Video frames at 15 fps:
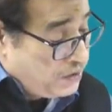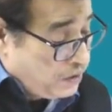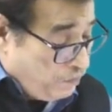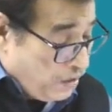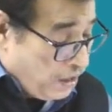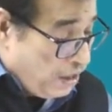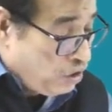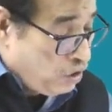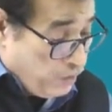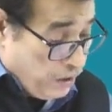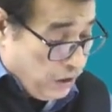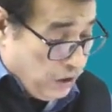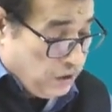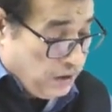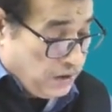Branch
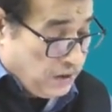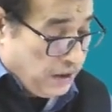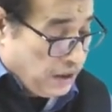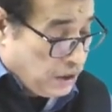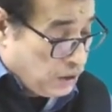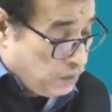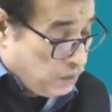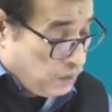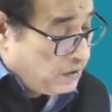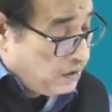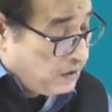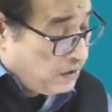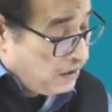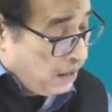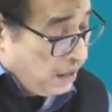manager's
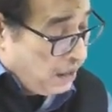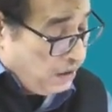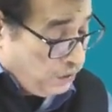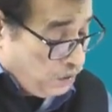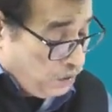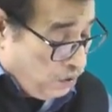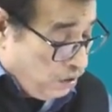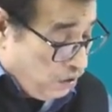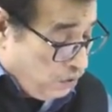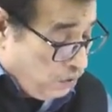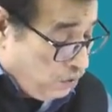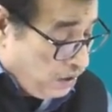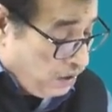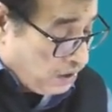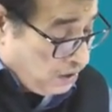expenses, I told you,
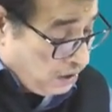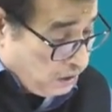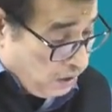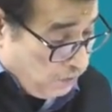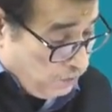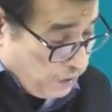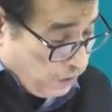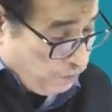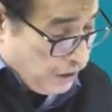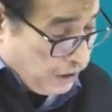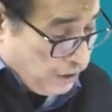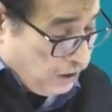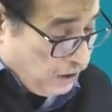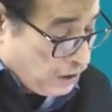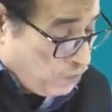is nothing but
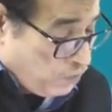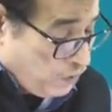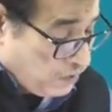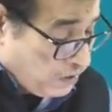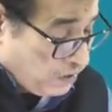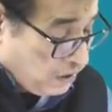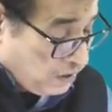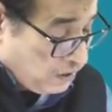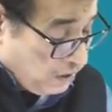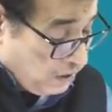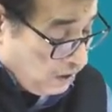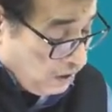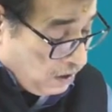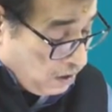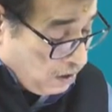petty expenses.
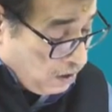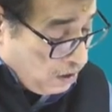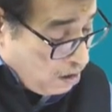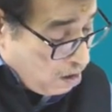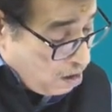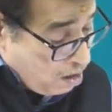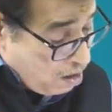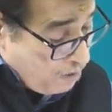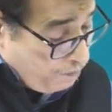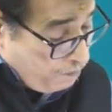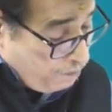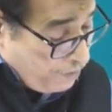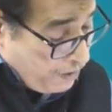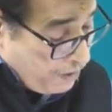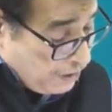
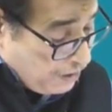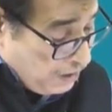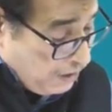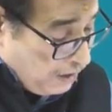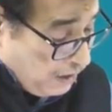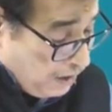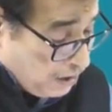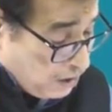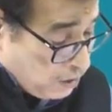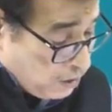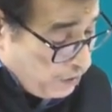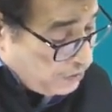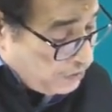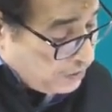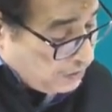Petty
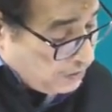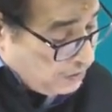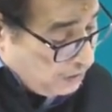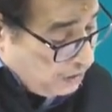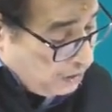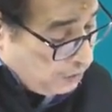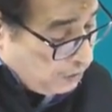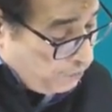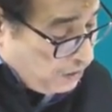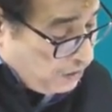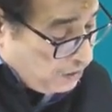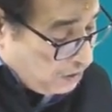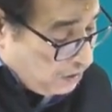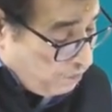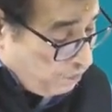expenses. It
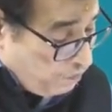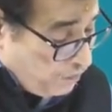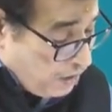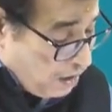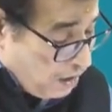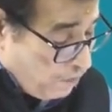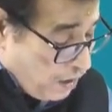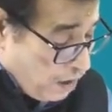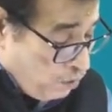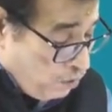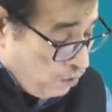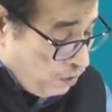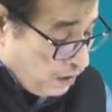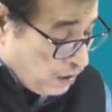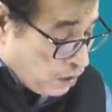means
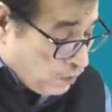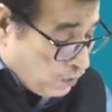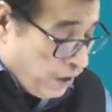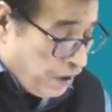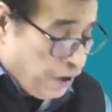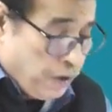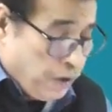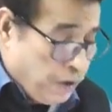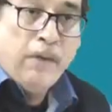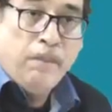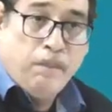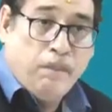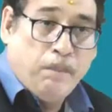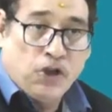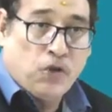amount is spent by
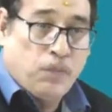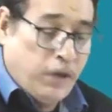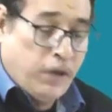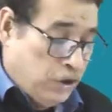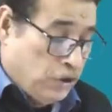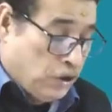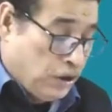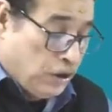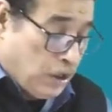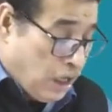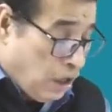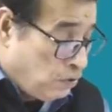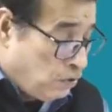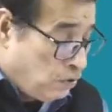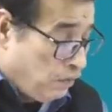branch manager
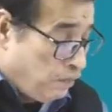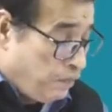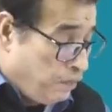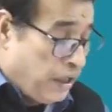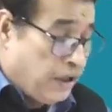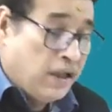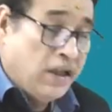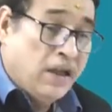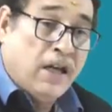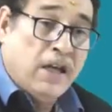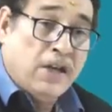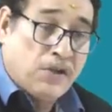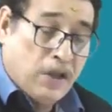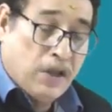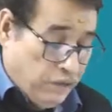out of petty
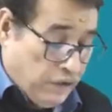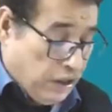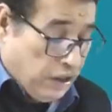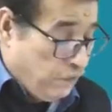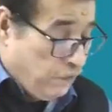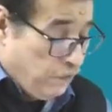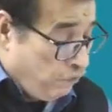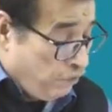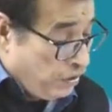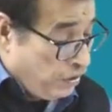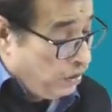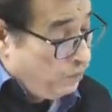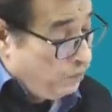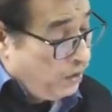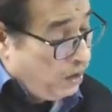cash available with
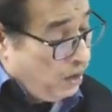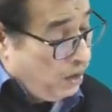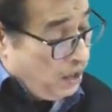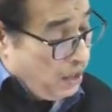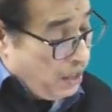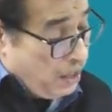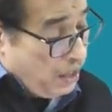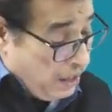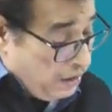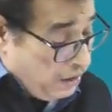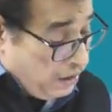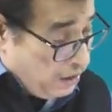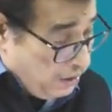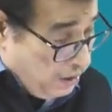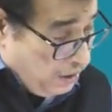him.
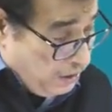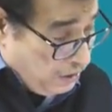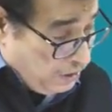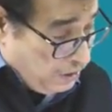And he has